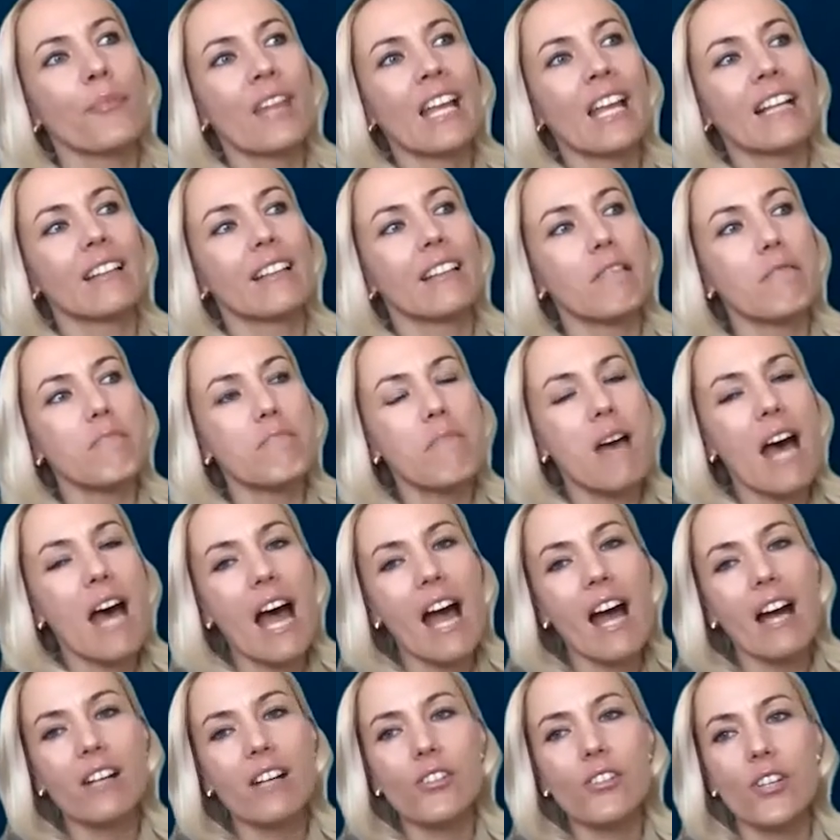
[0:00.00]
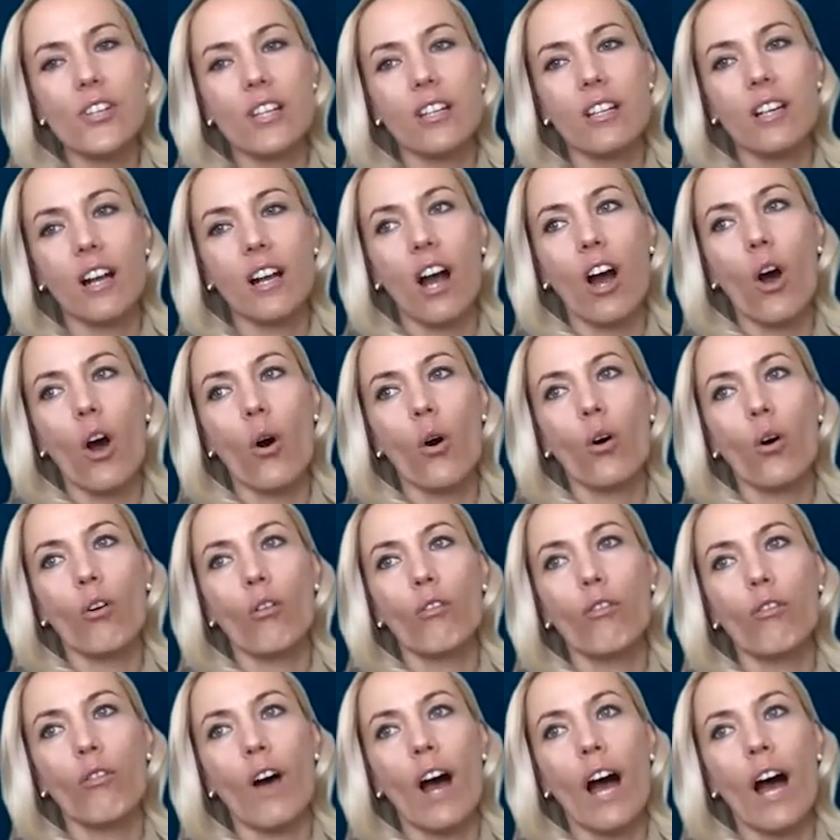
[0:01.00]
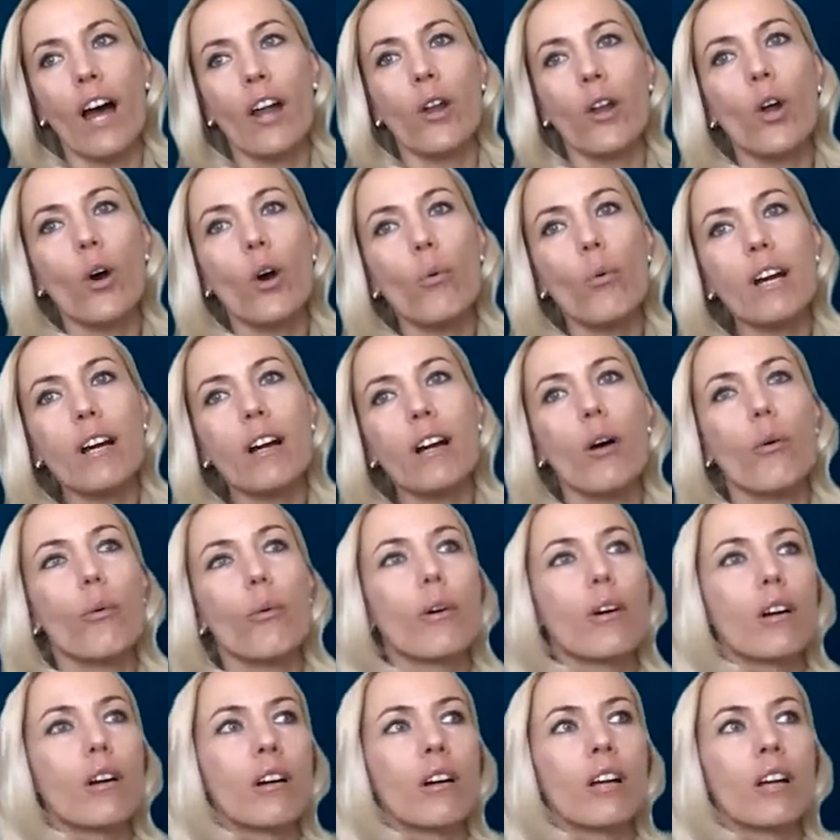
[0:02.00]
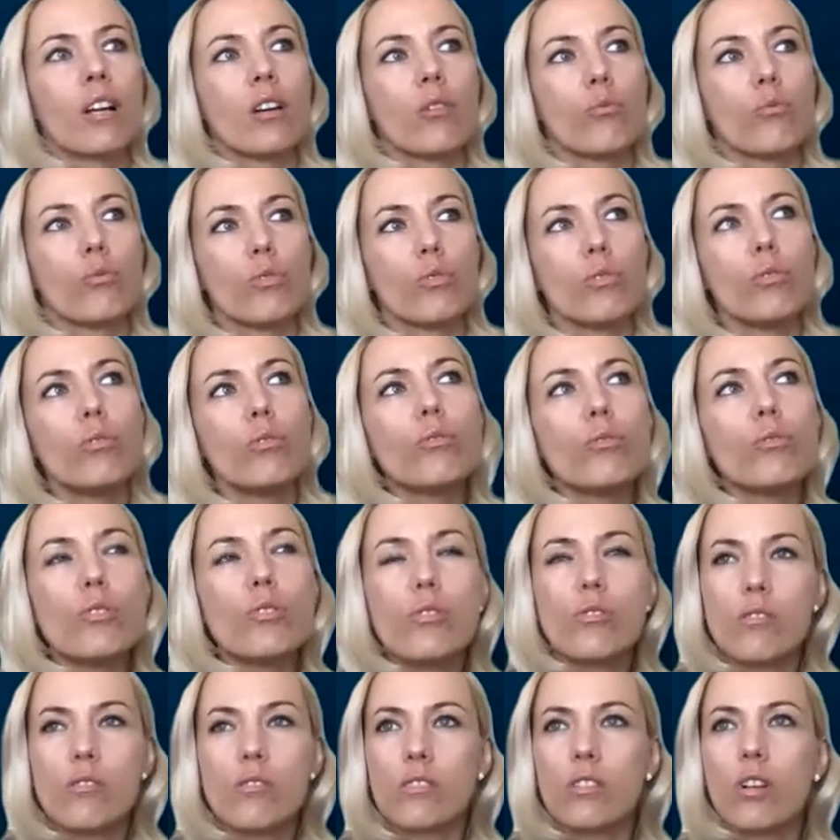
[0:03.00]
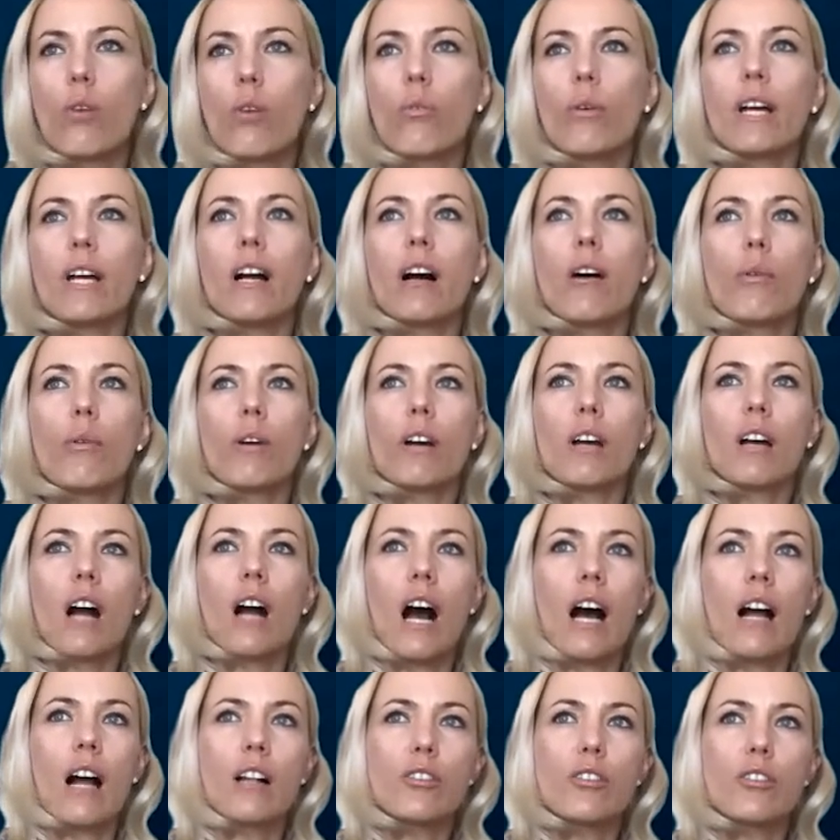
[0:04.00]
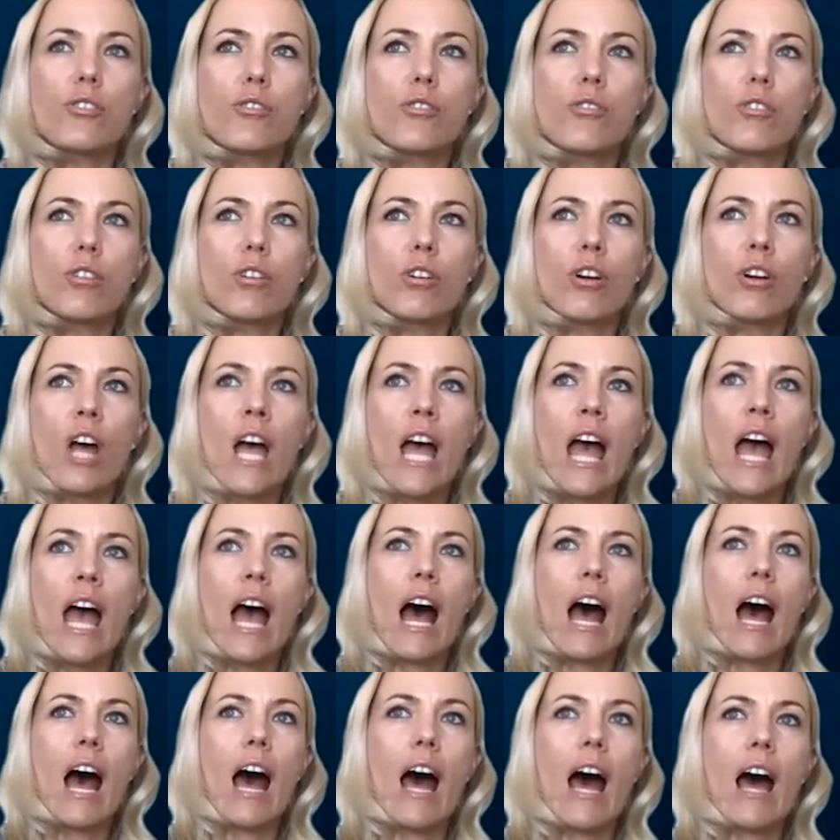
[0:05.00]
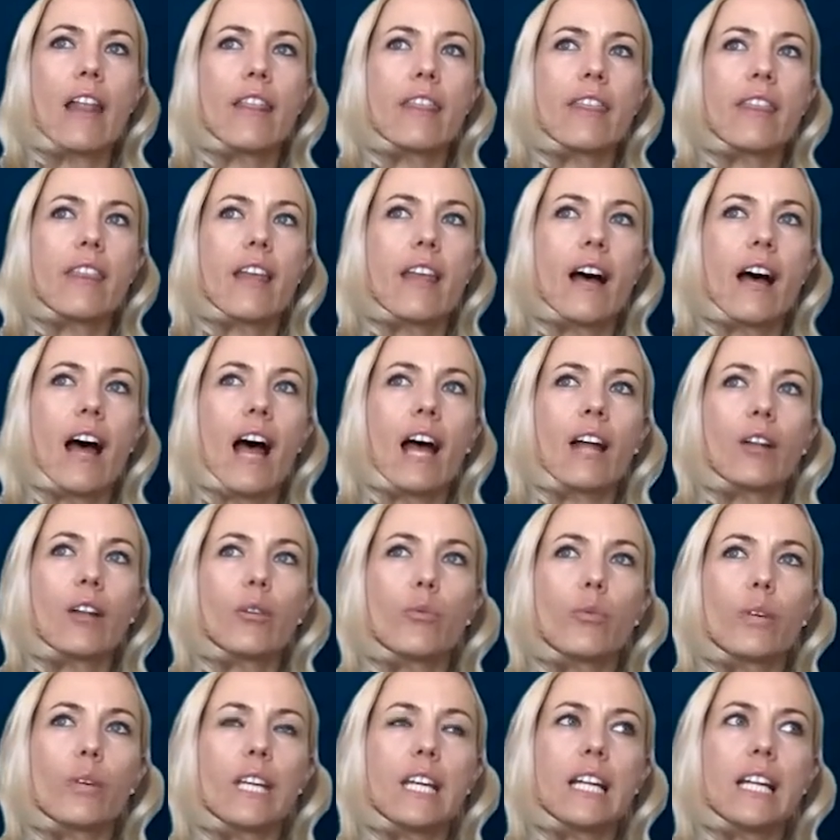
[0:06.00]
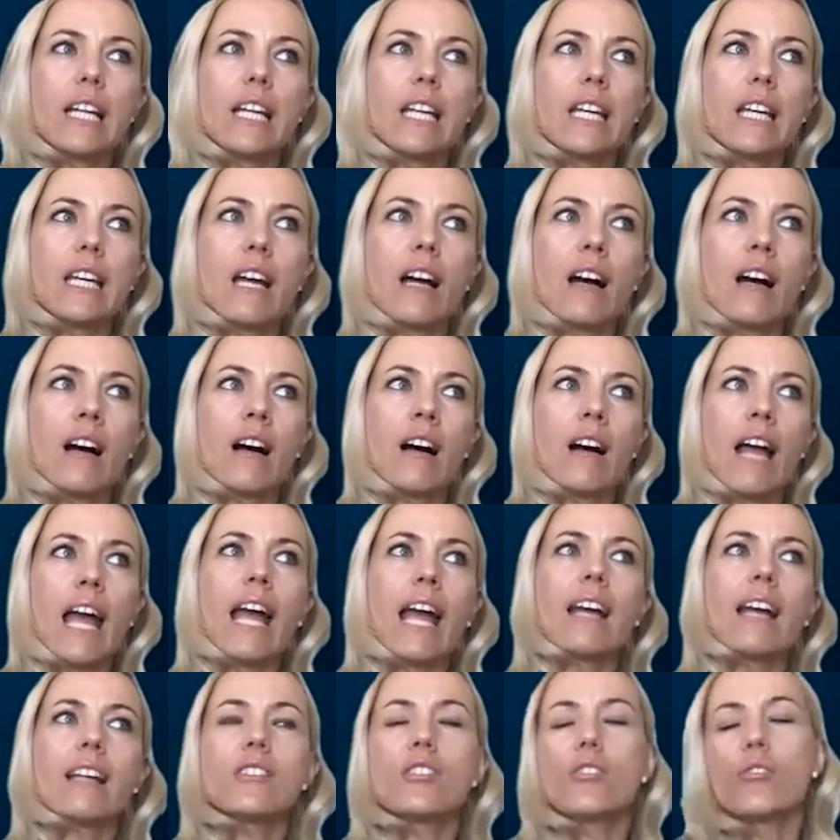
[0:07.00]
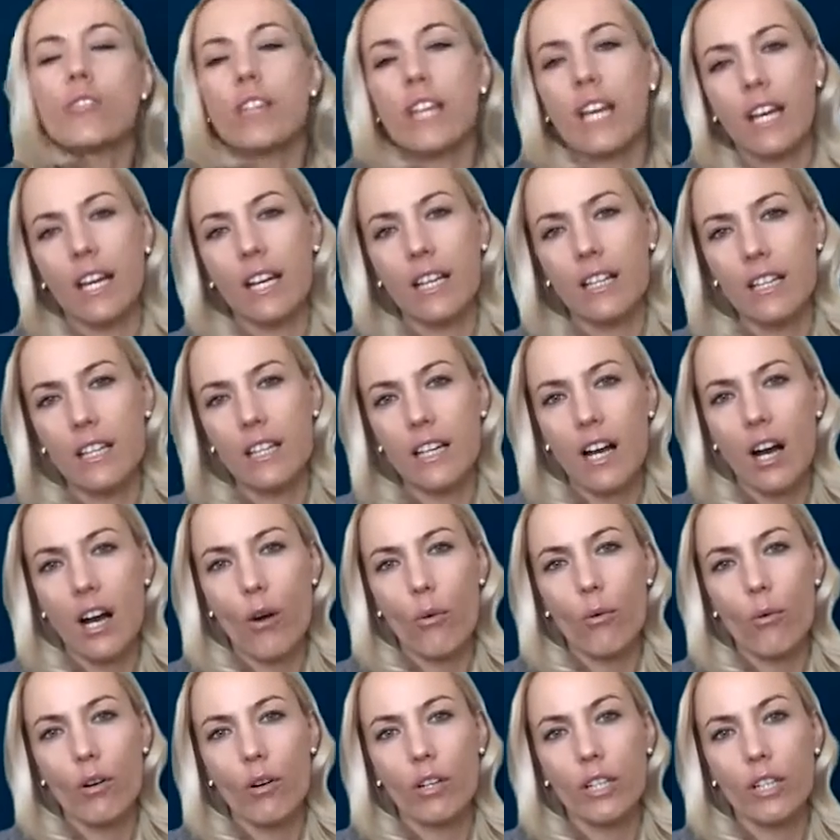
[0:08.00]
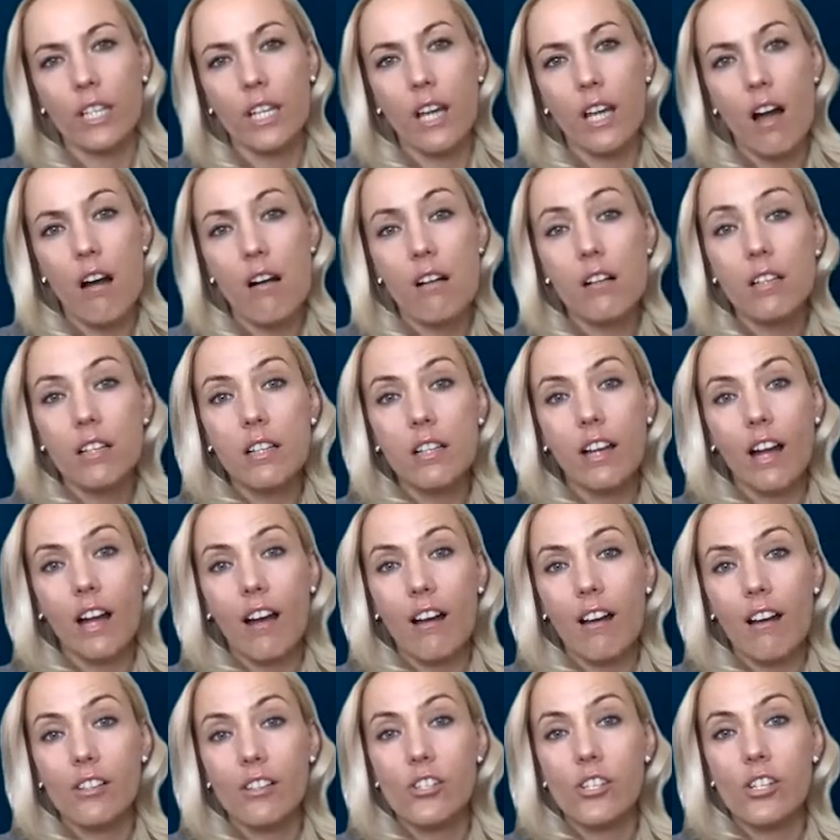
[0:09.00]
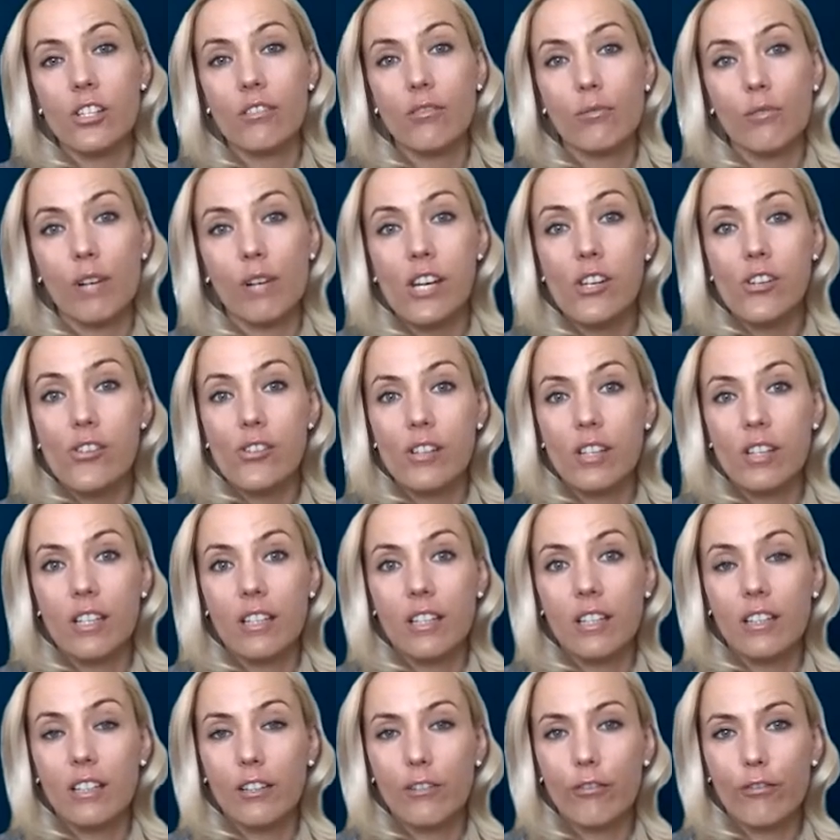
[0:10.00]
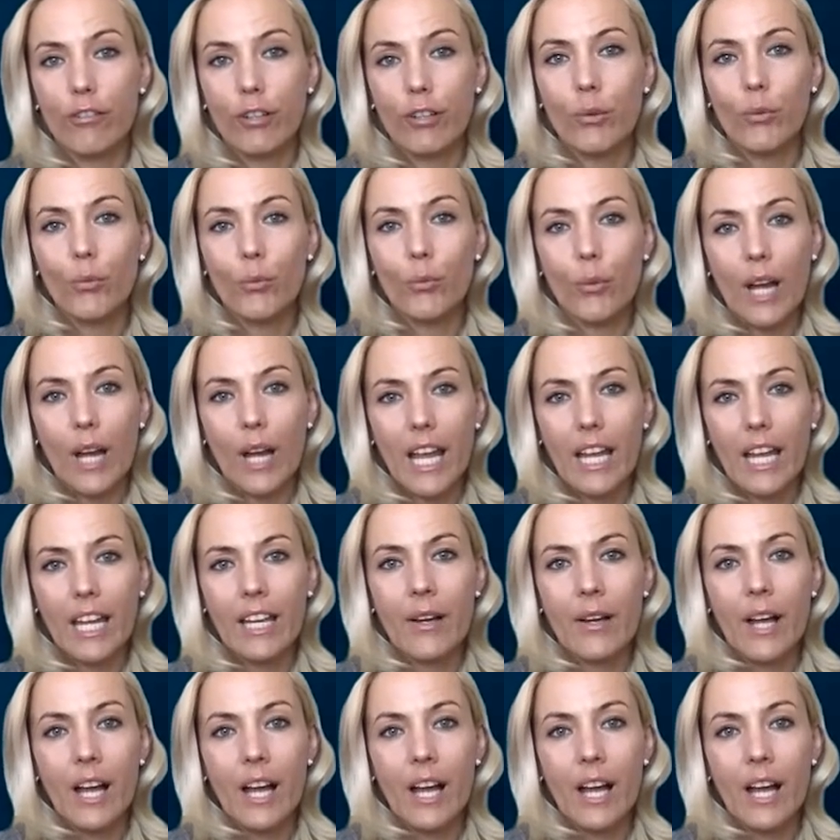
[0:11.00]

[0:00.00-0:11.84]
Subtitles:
the magic of knowing our roots, knowing our culture, and really educating our young generation in a different way.